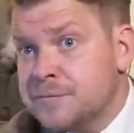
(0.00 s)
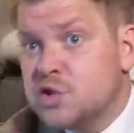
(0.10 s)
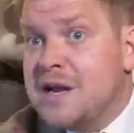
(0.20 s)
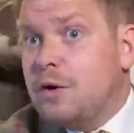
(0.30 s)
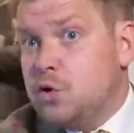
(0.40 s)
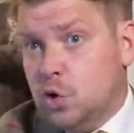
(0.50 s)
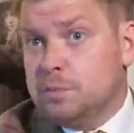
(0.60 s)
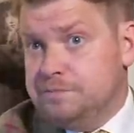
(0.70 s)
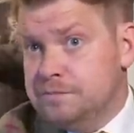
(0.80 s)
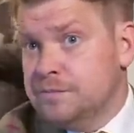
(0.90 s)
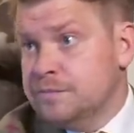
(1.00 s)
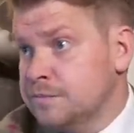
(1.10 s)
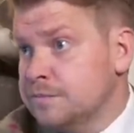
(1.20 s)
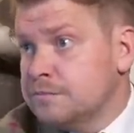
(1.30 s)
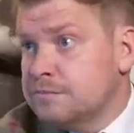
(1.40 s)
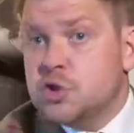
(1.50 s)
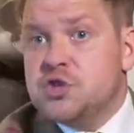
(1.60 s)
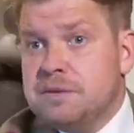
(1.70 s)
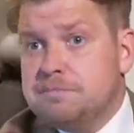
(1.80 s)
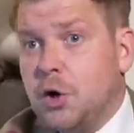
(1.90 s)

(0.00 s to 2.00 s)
So now you're producing